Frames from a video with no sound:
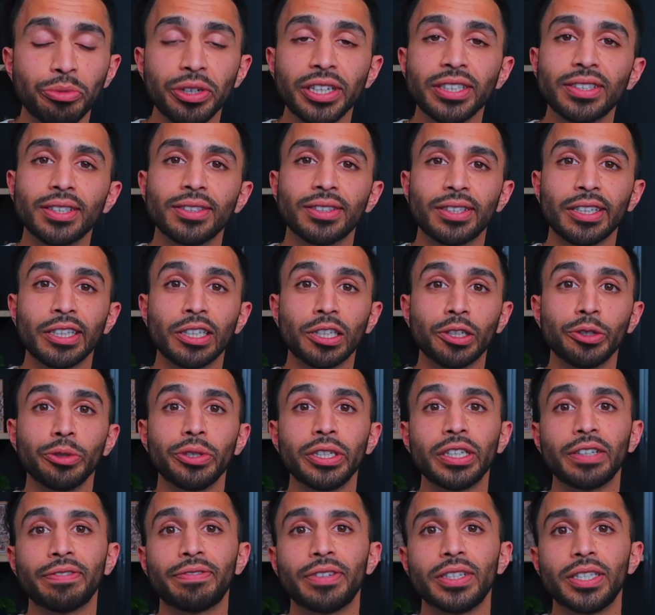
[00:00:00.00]
reasons
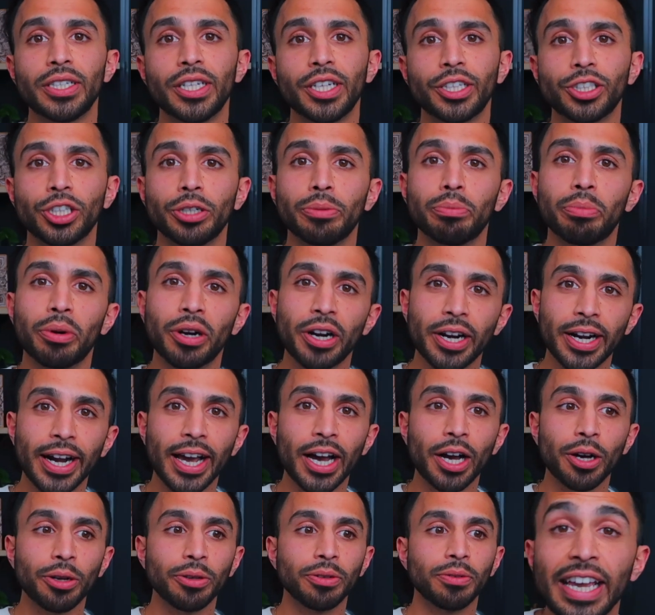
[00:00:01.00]
including physician
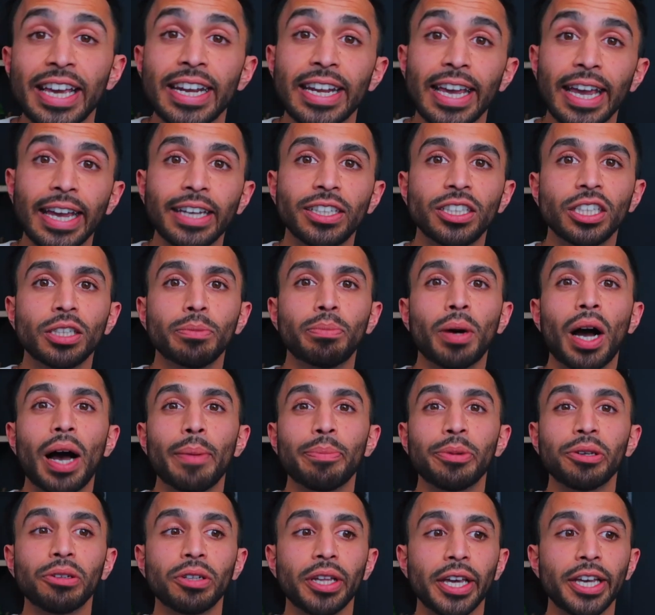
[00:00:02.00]
burnout, an aging
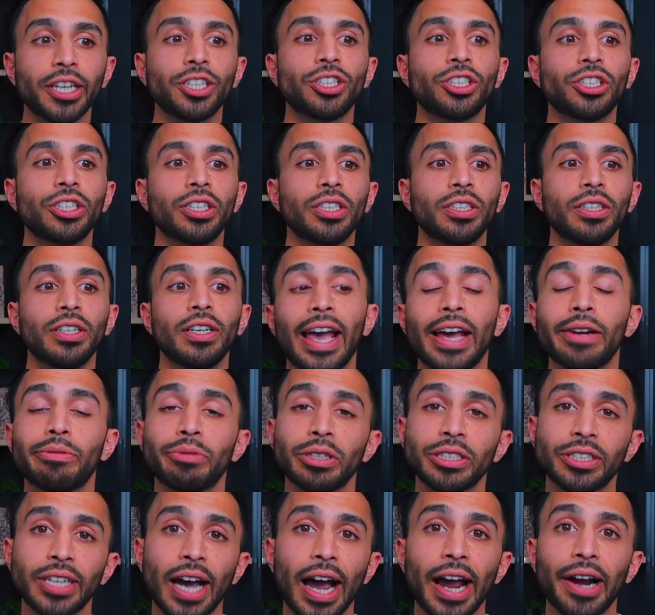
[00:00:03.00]
population, and
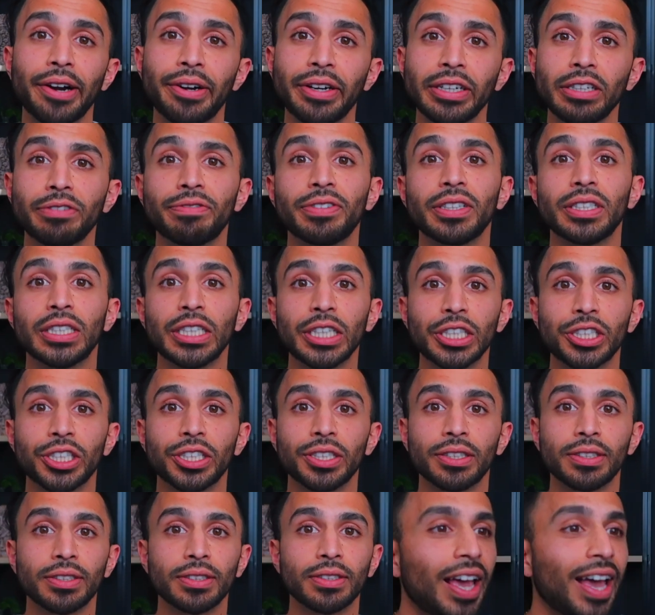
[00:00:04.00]
retiring
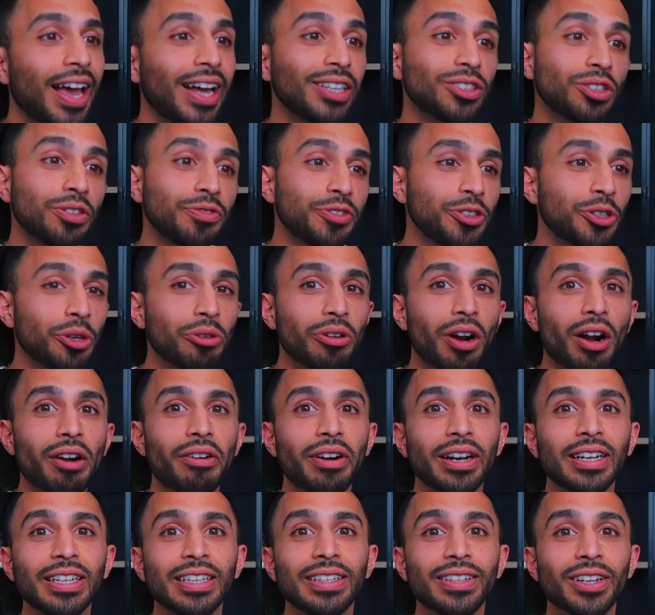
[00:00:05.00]
physicians. And so if you don't already